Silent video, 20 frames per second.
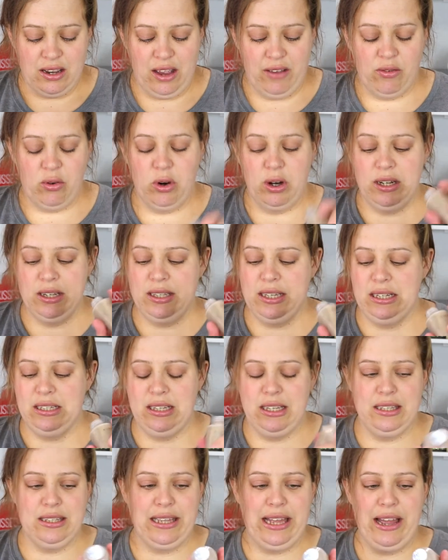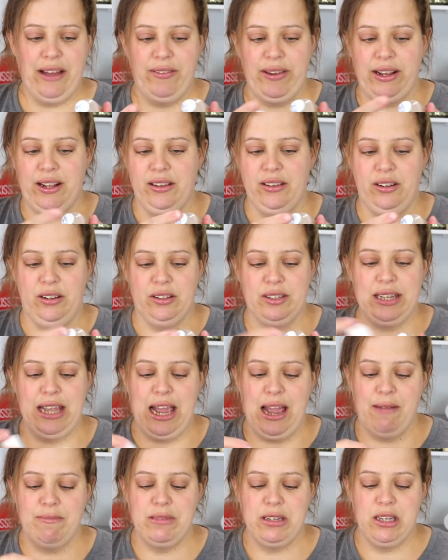Of course, it does have like a little
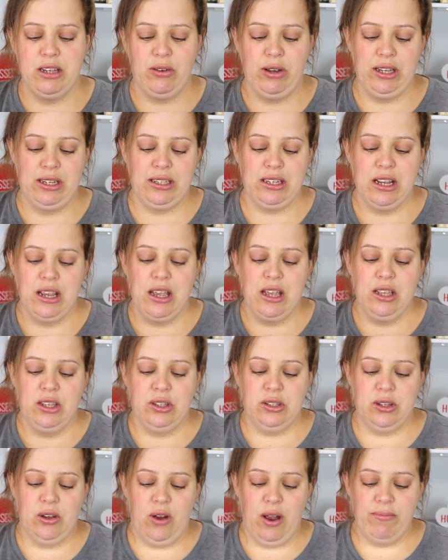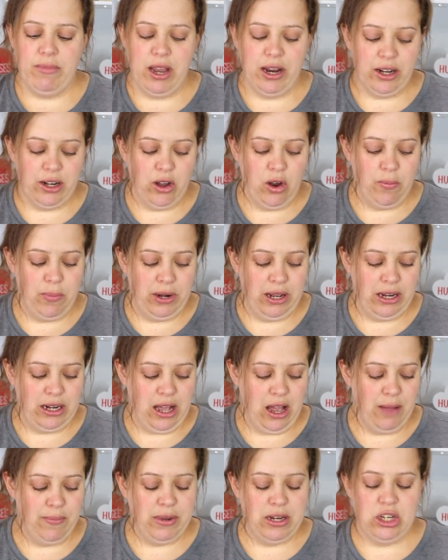tab to it, so I'm not going to open
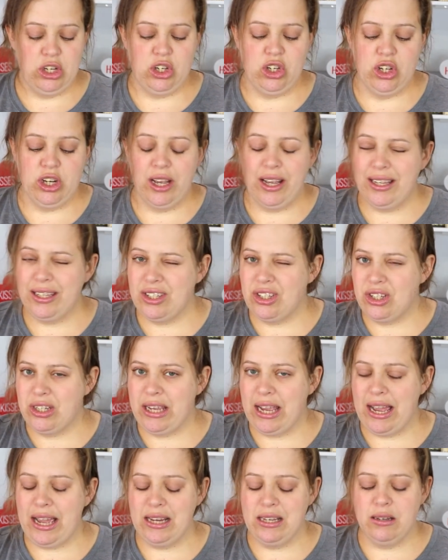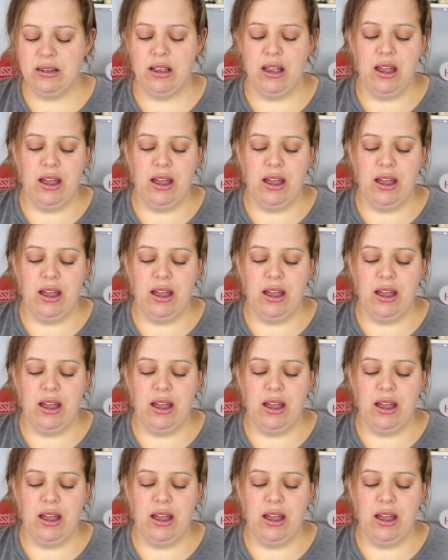it up just yet